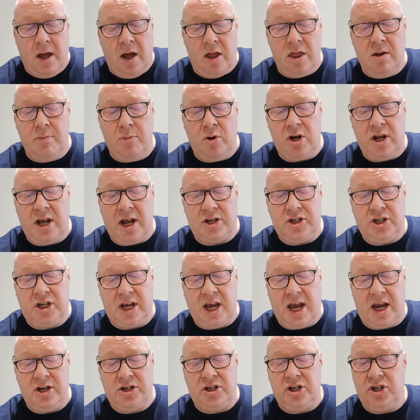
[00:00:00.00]
And the Money
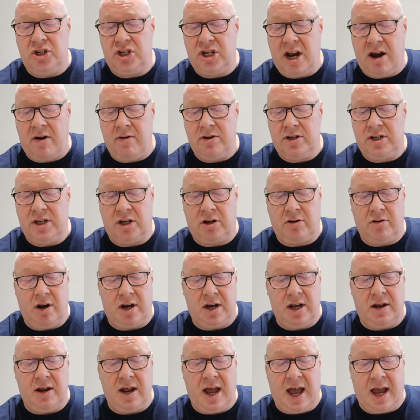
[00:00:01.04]
Education Charity
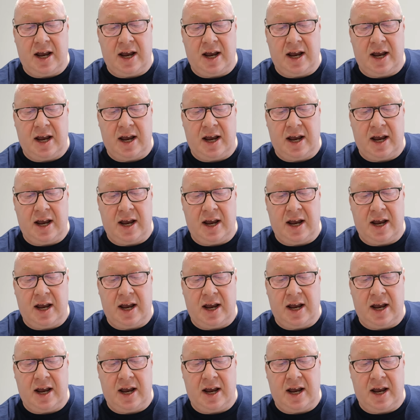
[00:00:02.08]
Credit